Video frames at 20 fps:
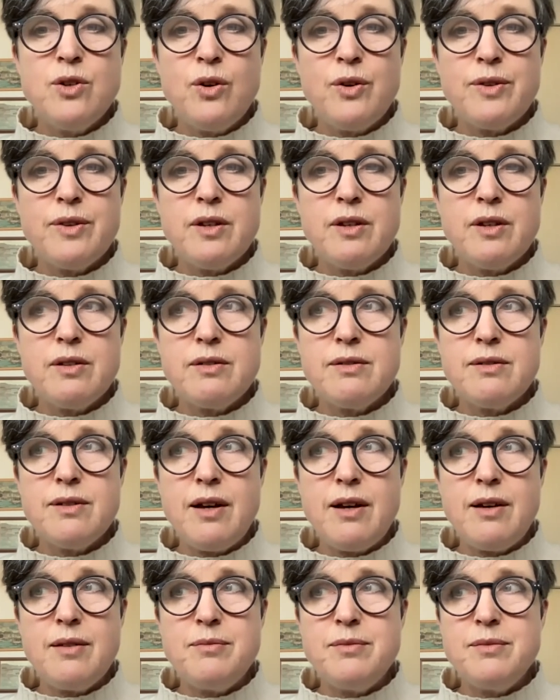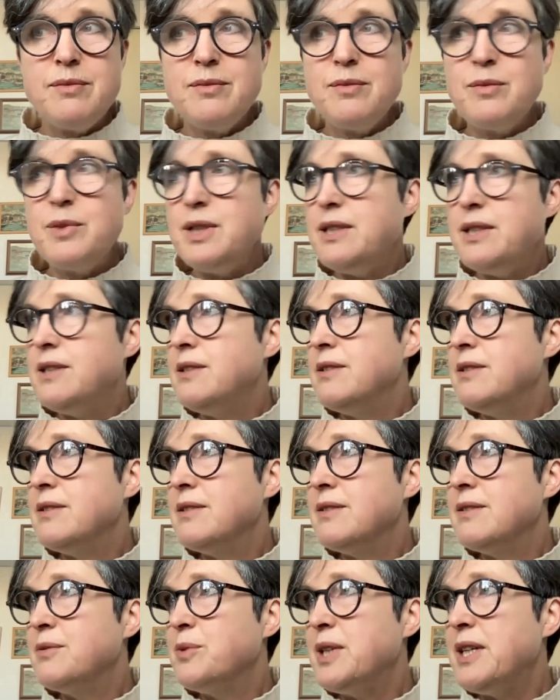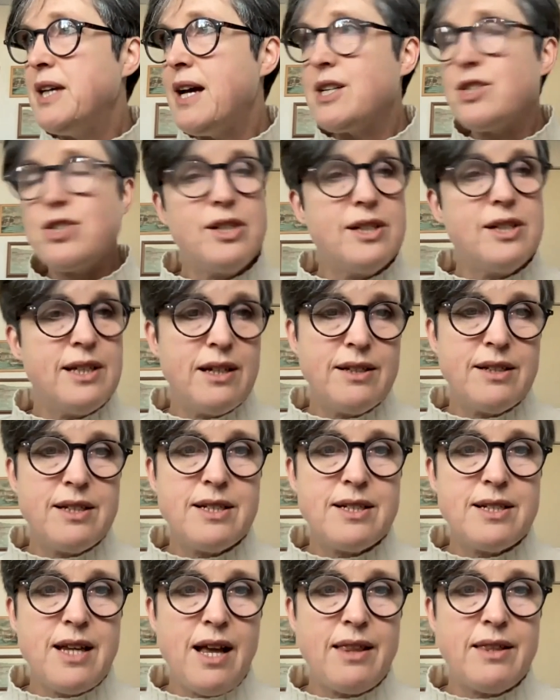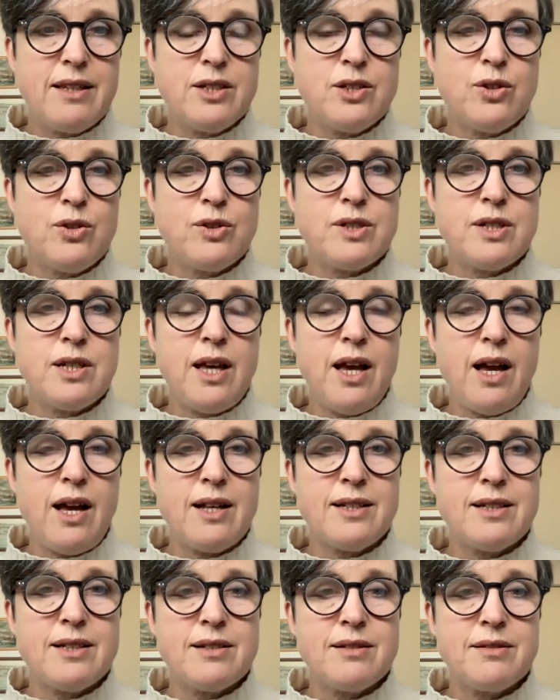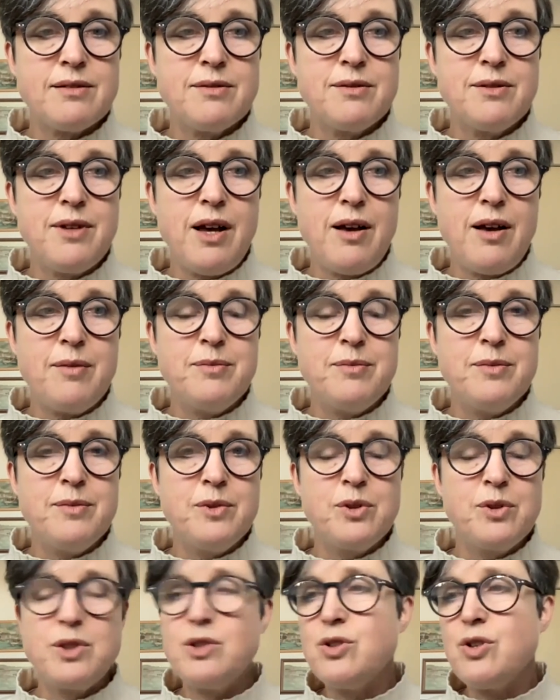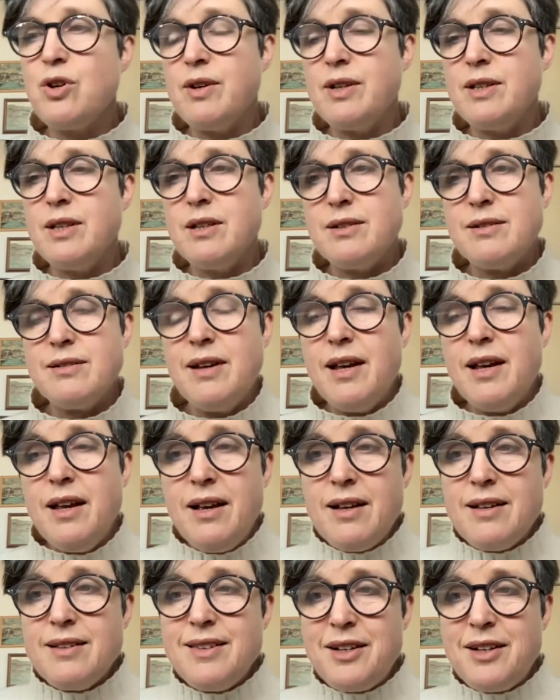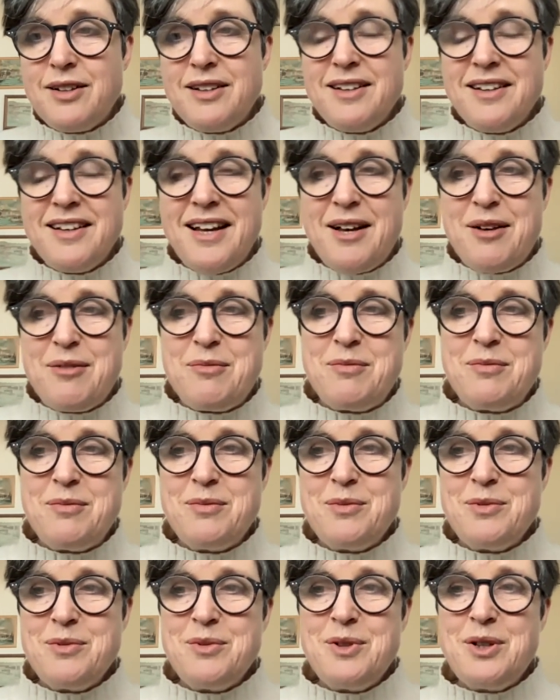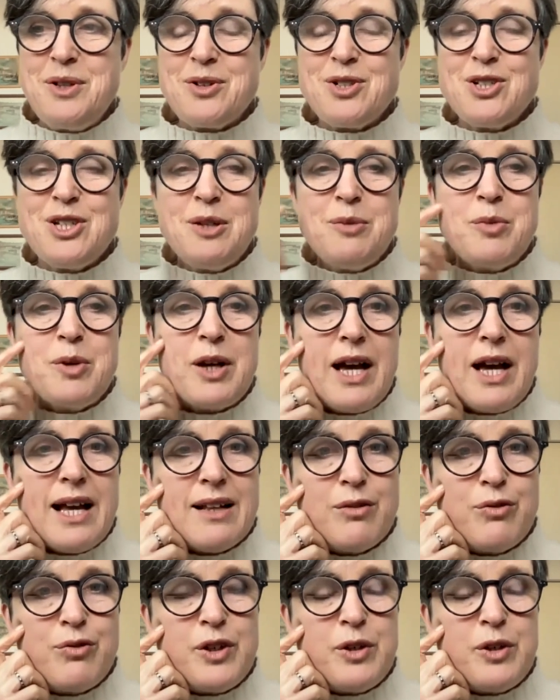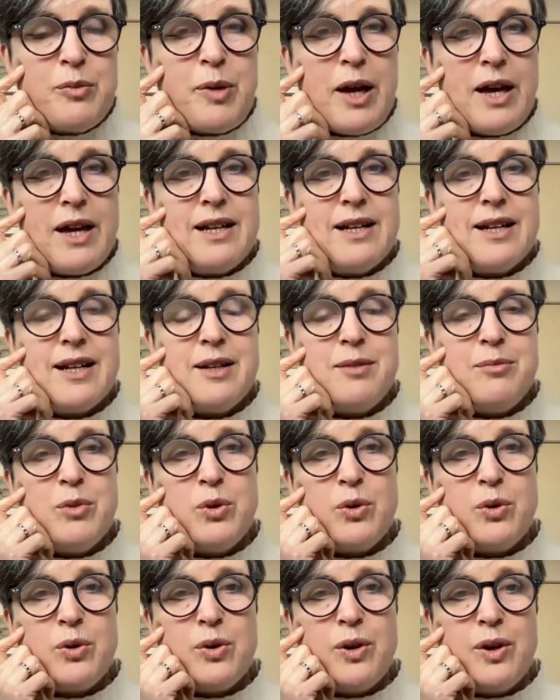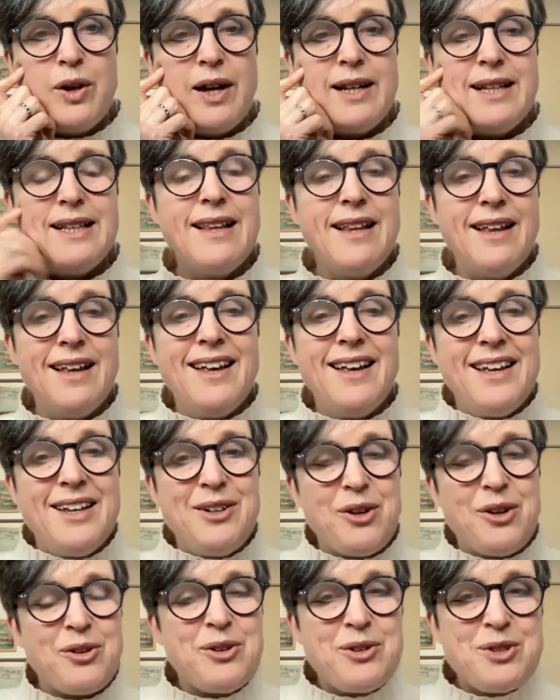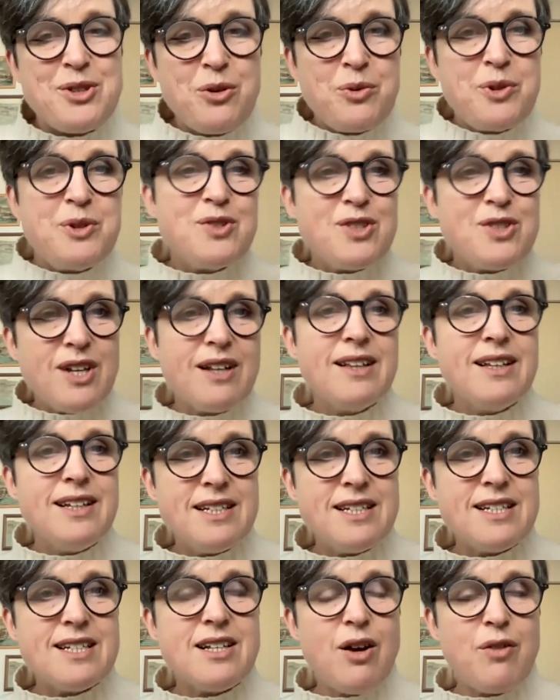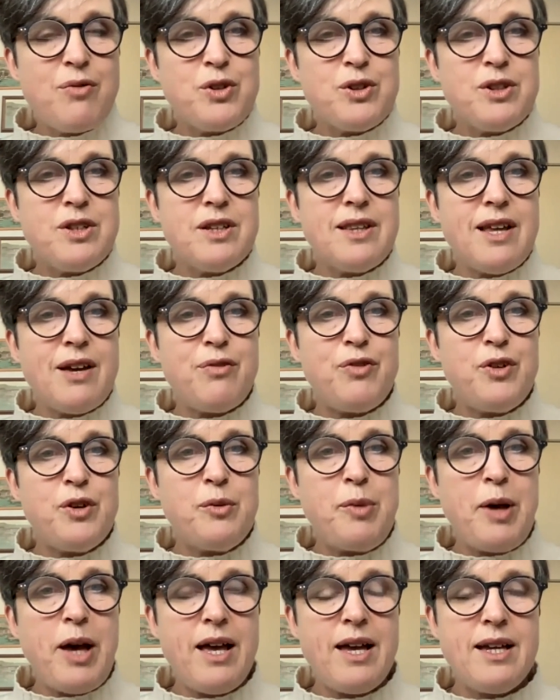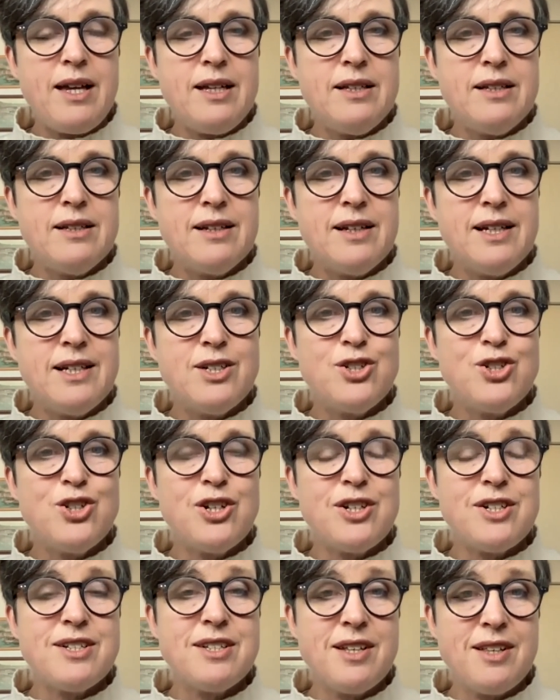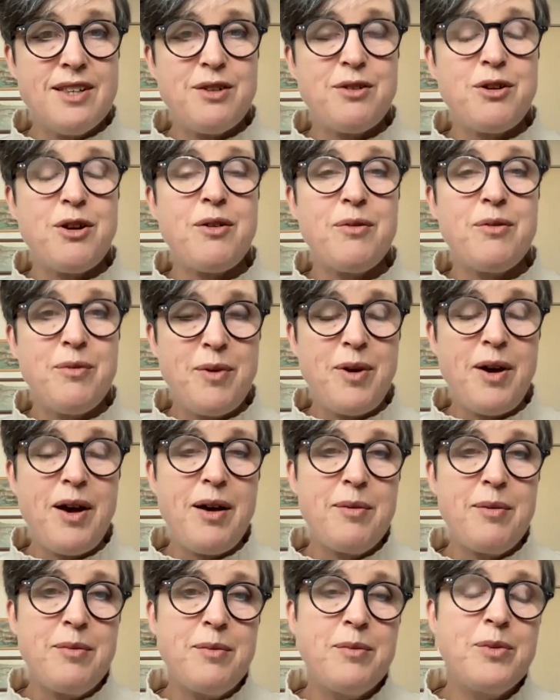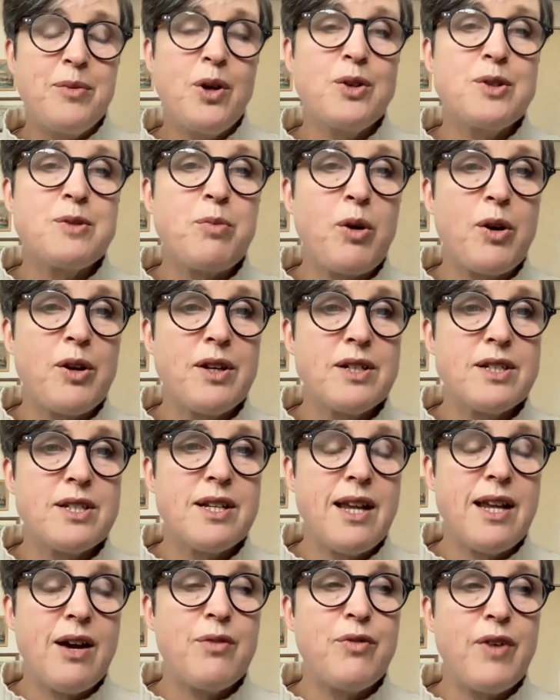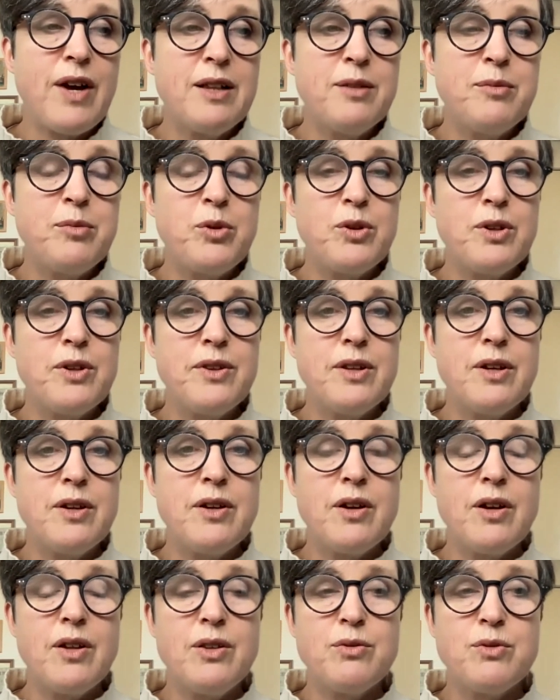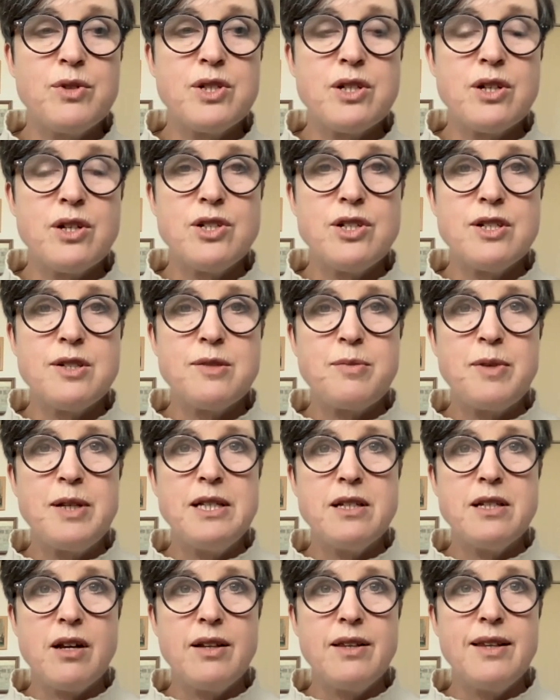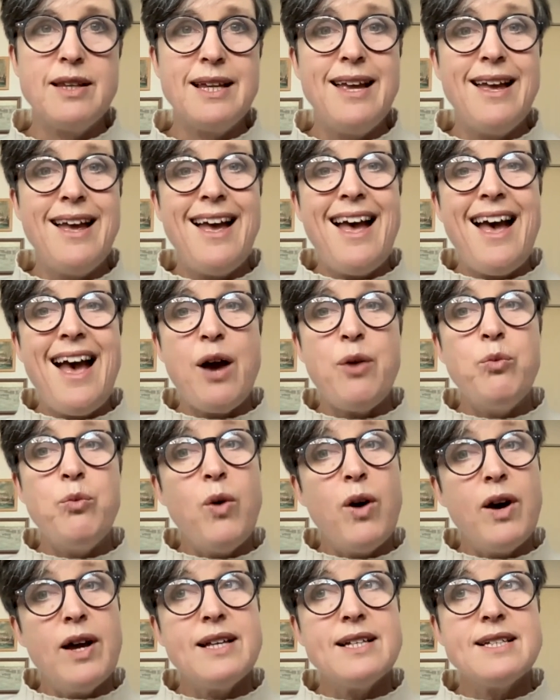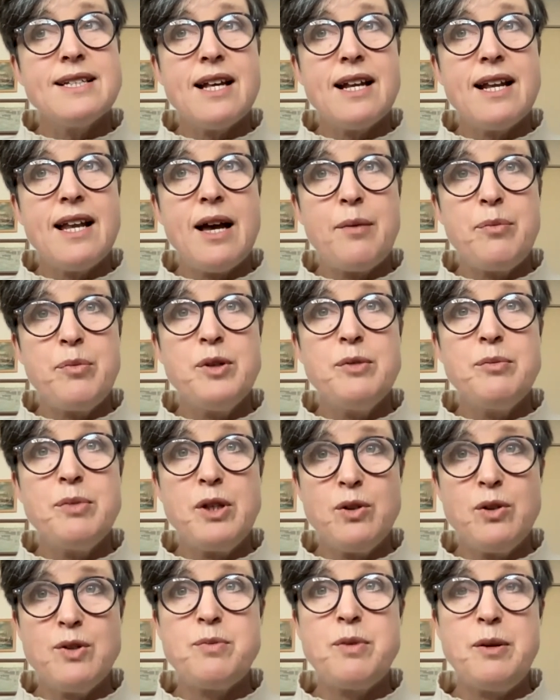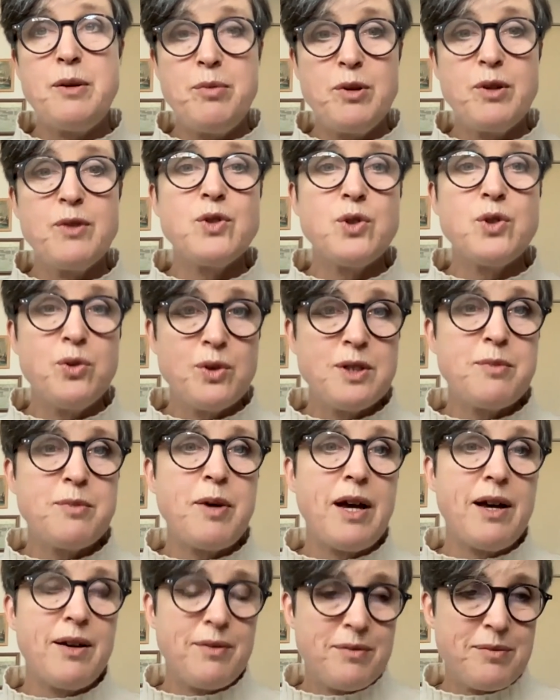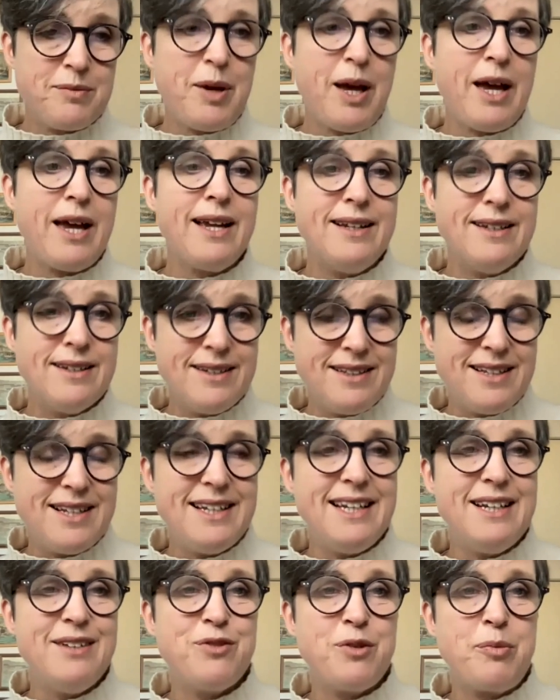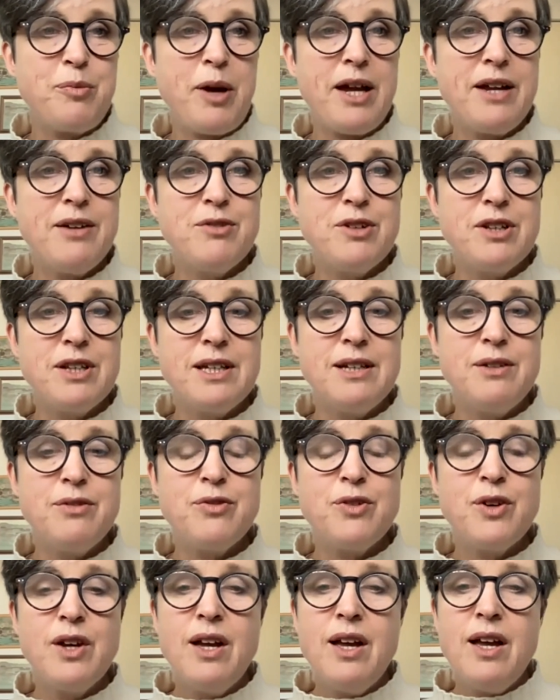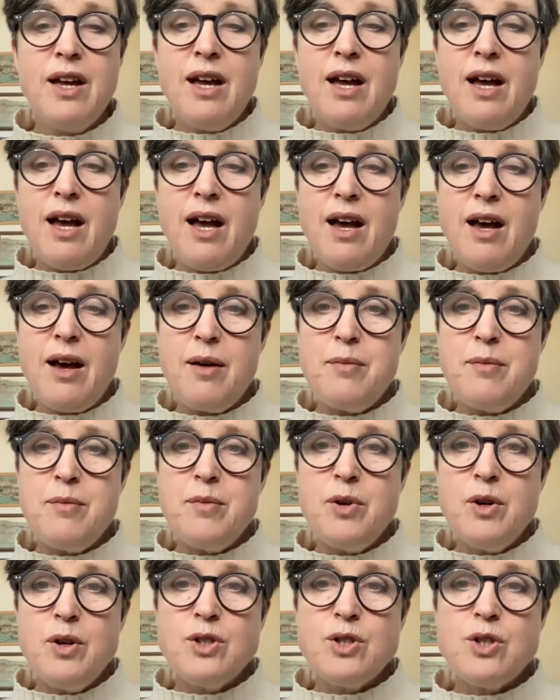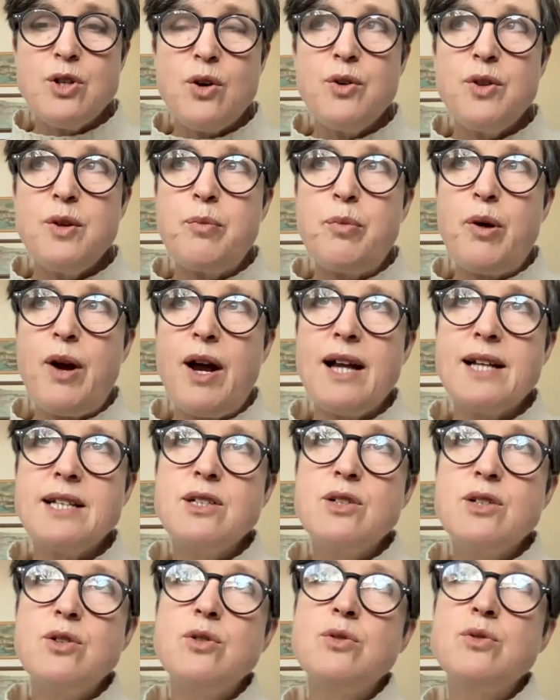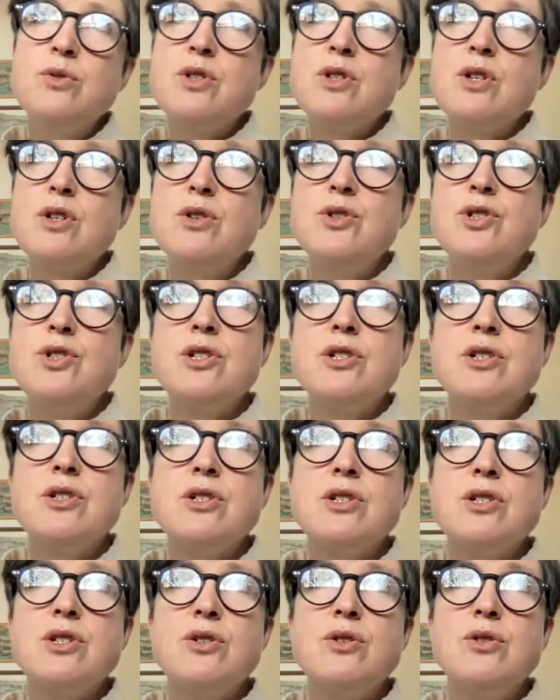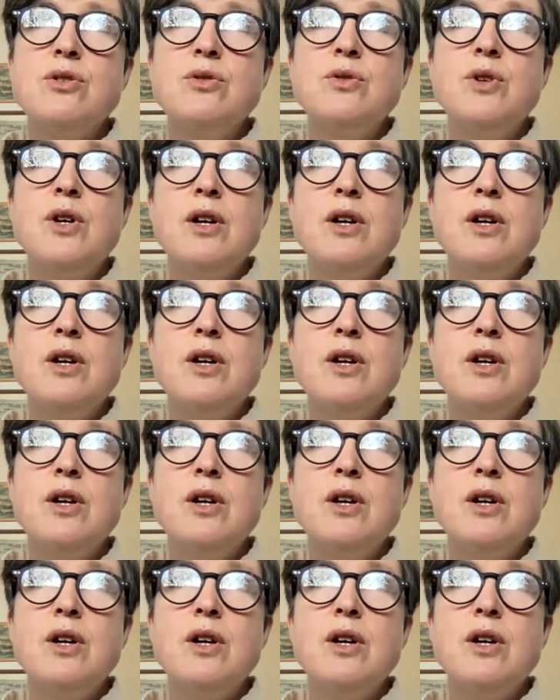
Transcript: not that um, we... we actually understand that dogs and cats, um, or sorry, that that um, you know, sheep and cattle feel pain anymore. Any, you know, it's not we've suddenly discovered that they feel pain. It's just that there are um, those products are now available, and the and the research has been done. The and why has that happened? Because people have talked about pain and the need for pain relief. Um, so the practical solutions to